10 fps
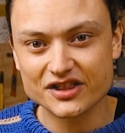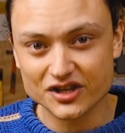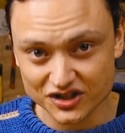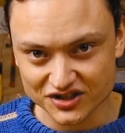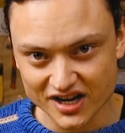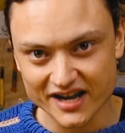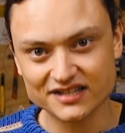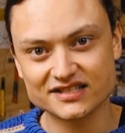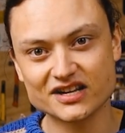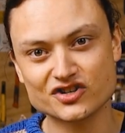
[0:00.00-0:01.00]
the
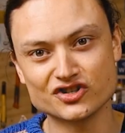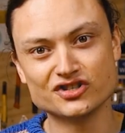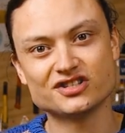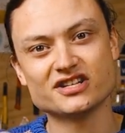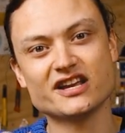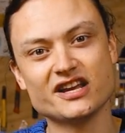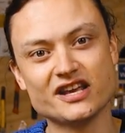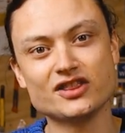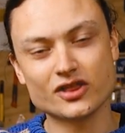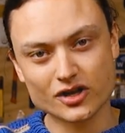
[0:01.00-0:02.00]
desired sections
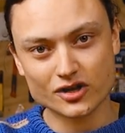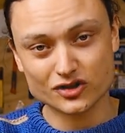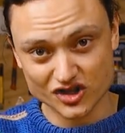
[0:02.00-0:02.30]
in the